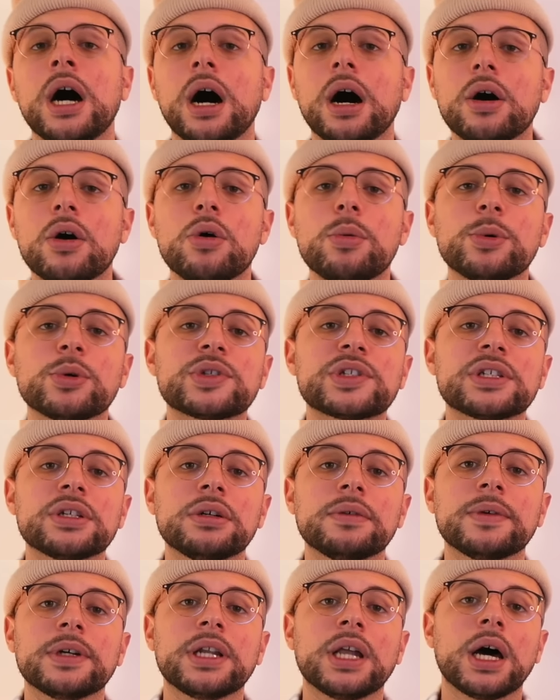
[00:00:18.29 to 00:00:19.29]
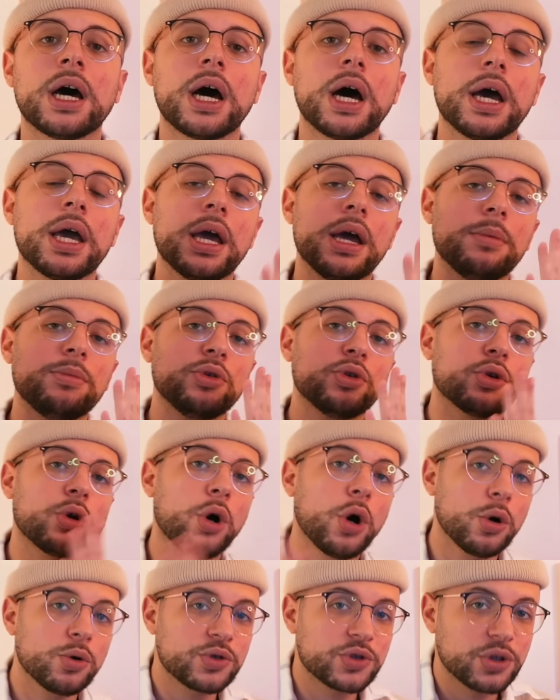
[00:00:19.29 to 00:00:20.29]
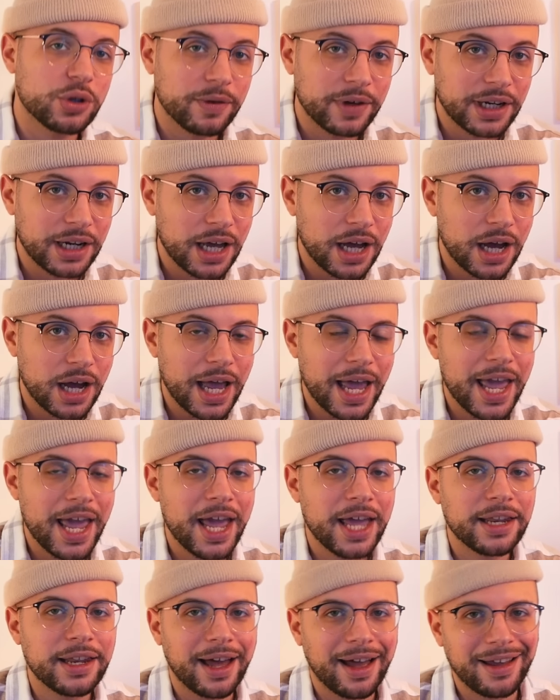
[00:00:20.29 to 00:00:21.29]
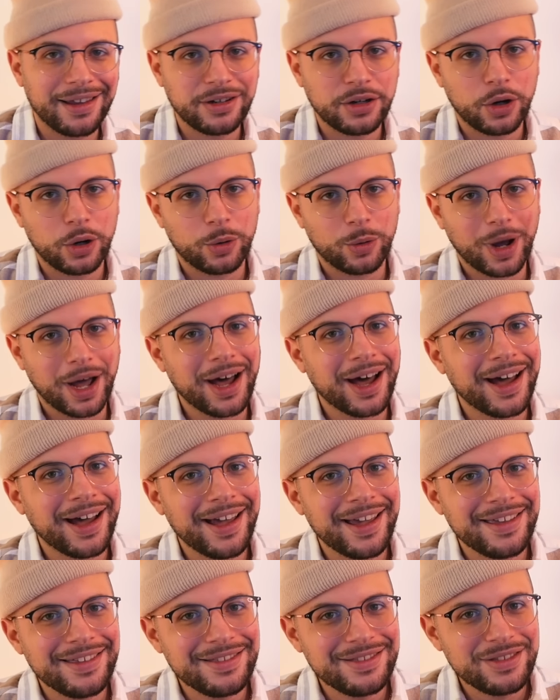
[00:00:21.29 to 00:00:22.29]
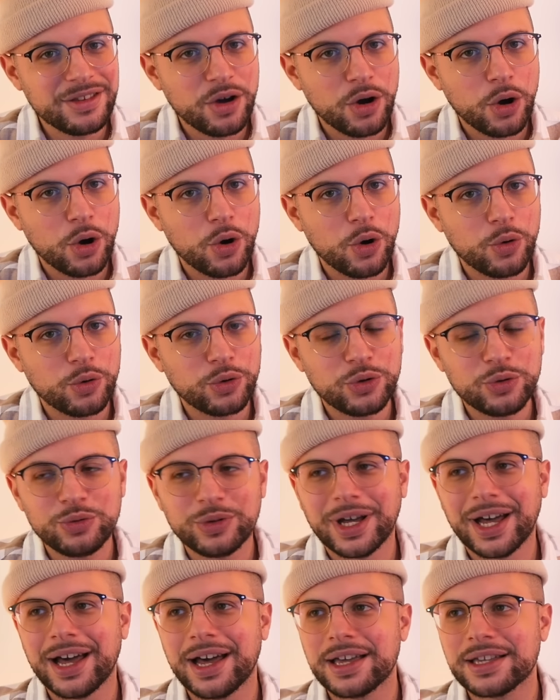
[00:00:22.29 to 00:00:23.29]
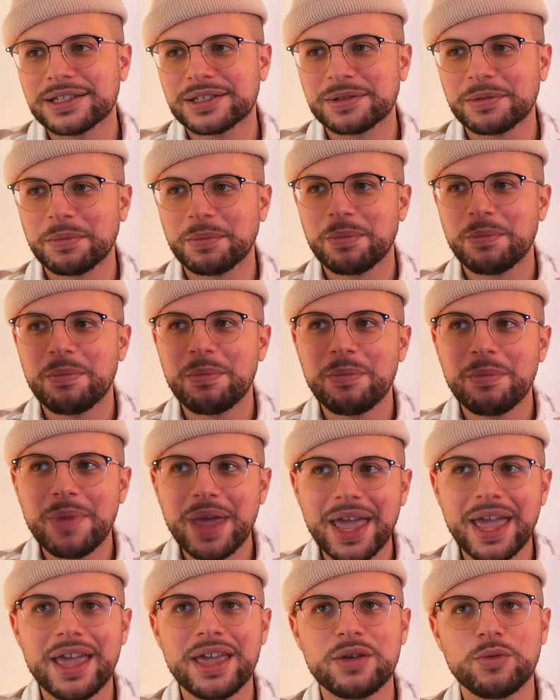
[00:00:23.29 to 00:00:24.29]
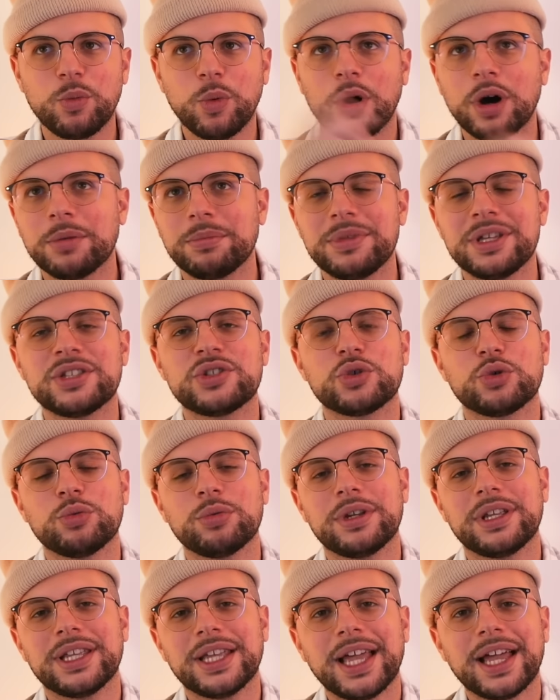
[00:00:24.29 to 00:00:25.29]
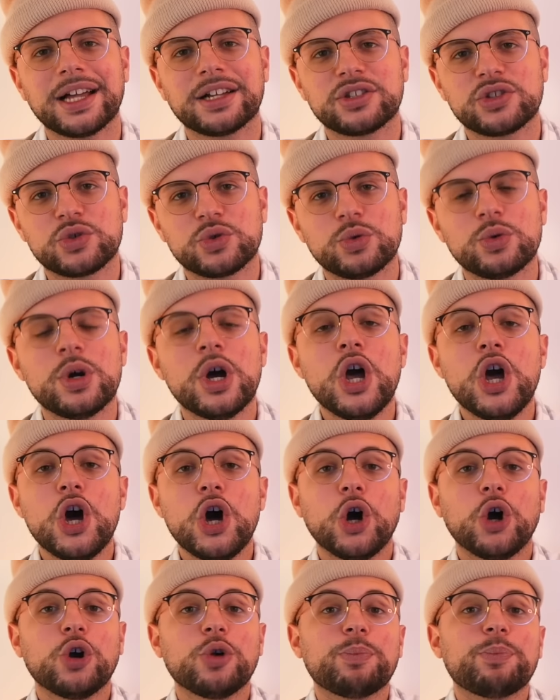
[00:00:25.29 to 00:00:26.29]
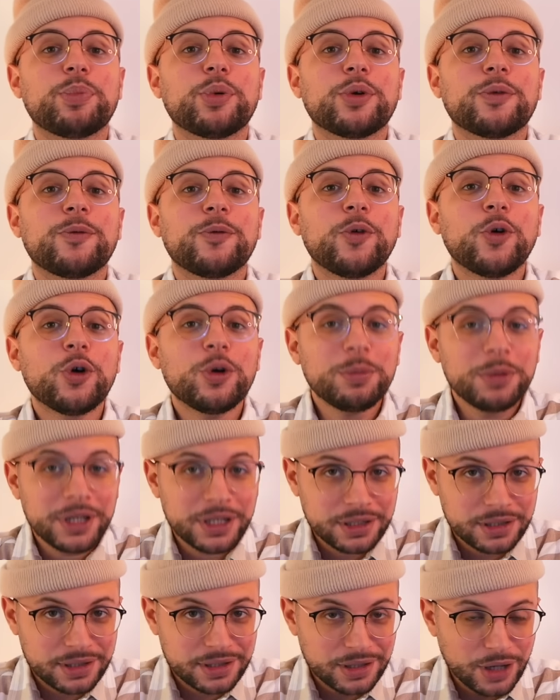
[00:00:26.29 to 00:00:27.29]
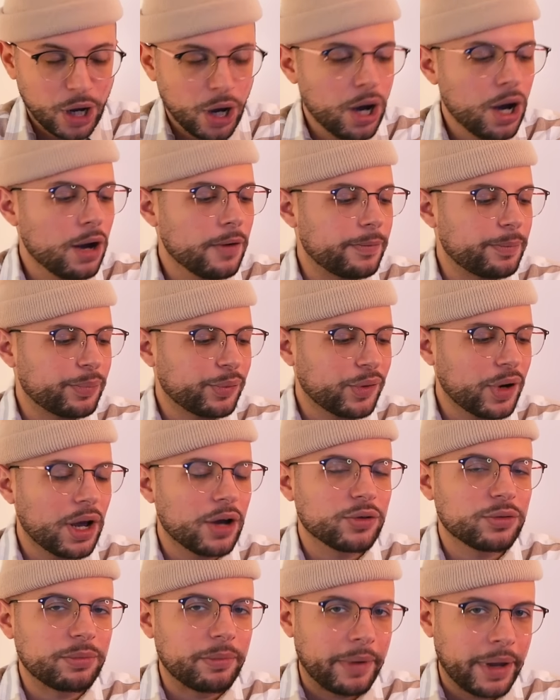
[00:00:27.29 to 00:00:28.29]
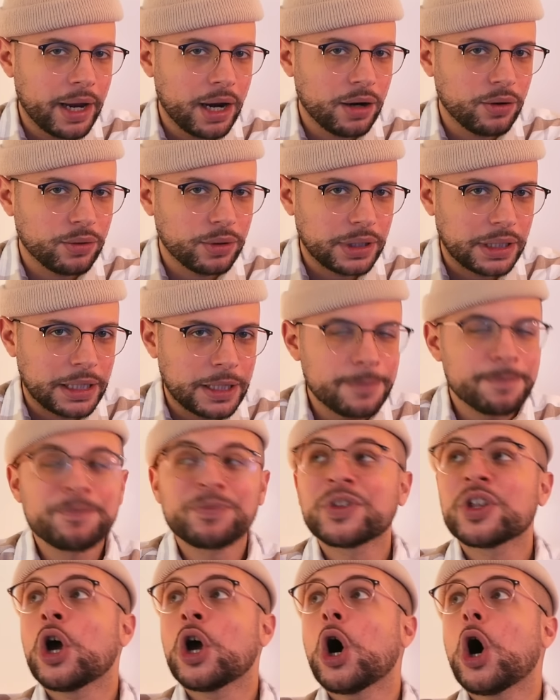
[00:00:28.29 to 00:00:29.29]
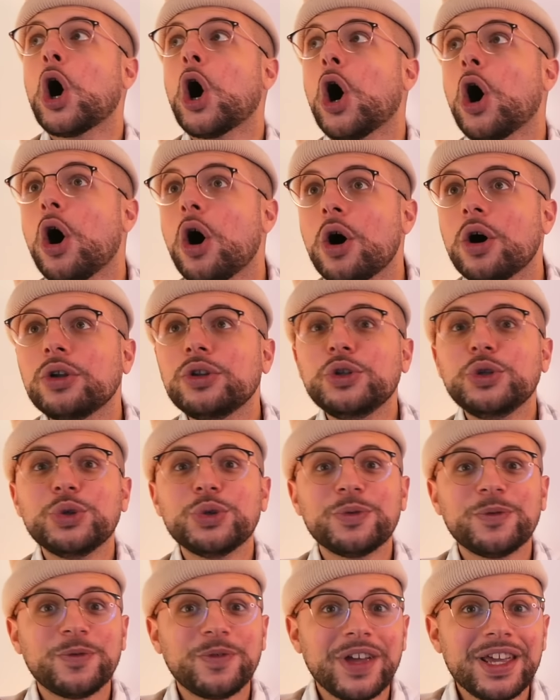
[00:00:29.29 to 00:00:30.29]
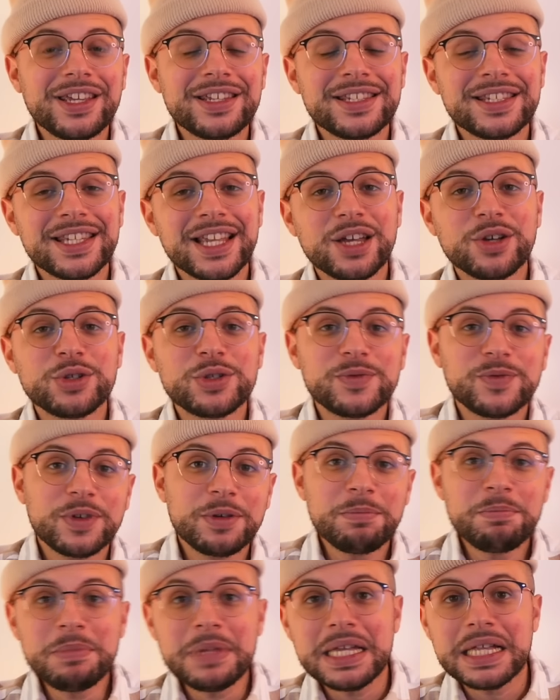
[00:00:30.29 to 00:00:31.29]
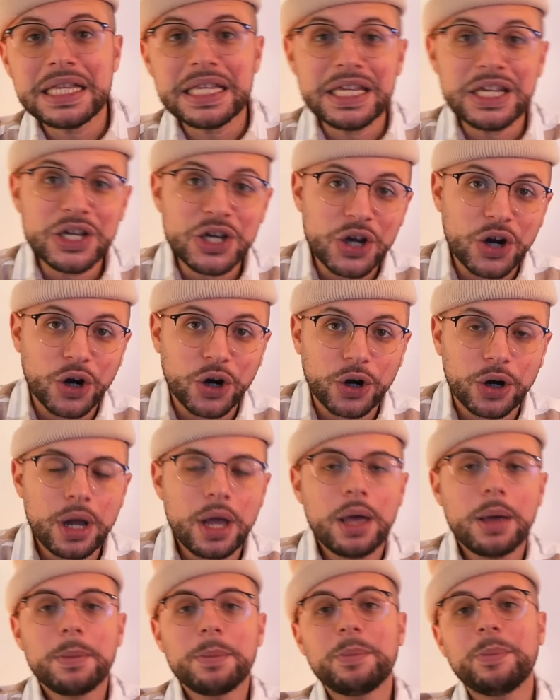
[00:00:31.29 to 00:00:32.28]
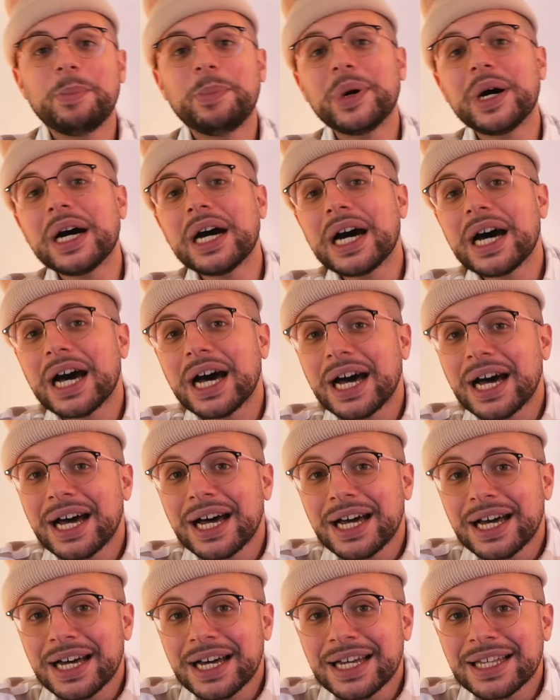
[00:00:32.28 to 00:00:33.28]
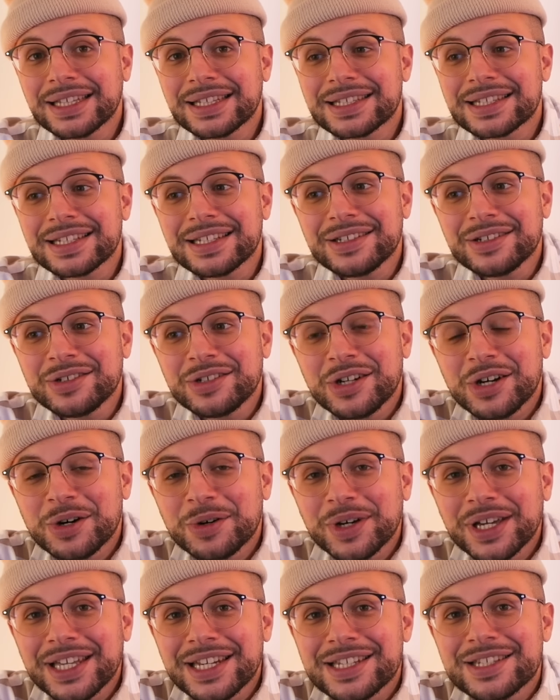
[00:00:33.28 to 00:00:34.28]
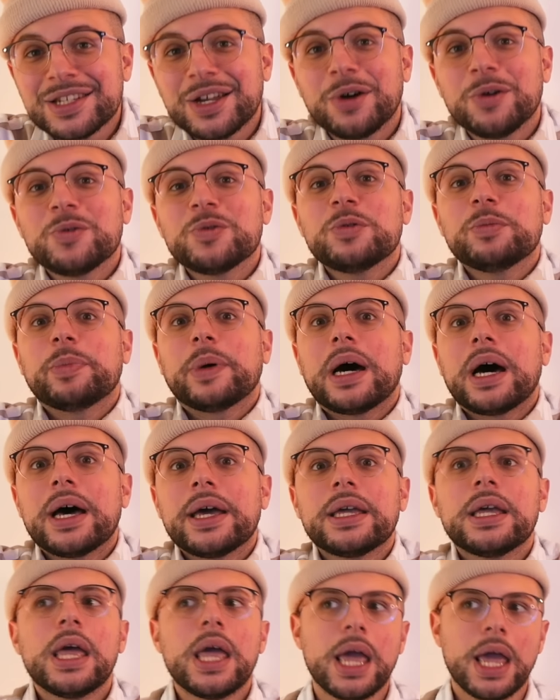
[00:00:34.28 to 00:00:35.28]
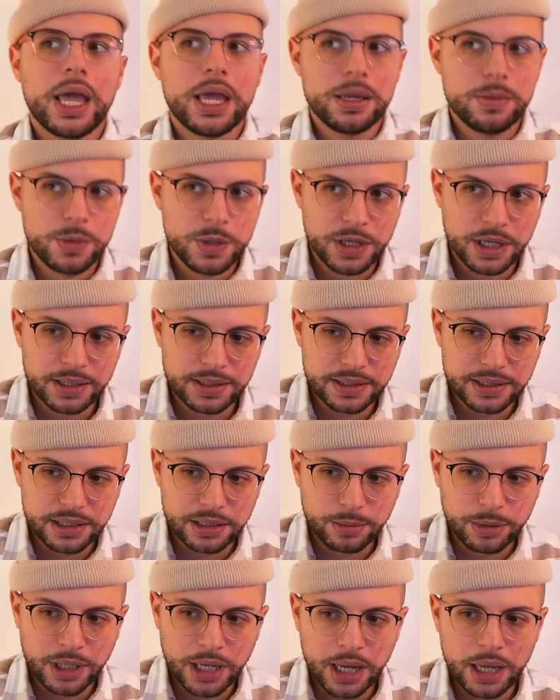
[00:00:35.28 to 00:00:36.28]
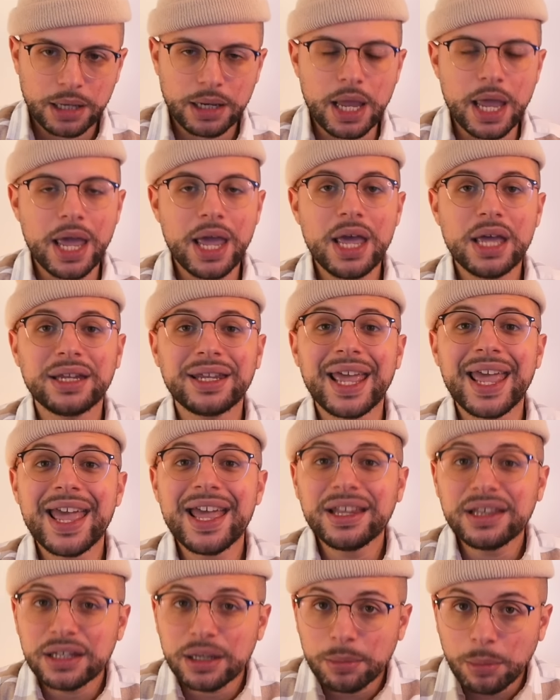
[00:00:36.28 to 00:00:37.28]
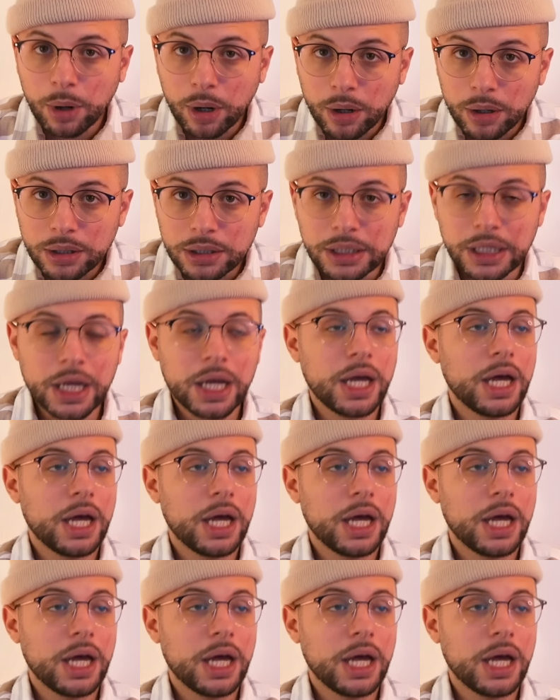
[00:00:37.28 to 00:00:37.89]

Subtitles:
Ako po si Ovela, I am your host Ovela, and I know, you guys may want me to react to her performance of Proud Mary on Your Face Sounds Familiar. But, you know, it is owned by ABS-CBN and Endemol,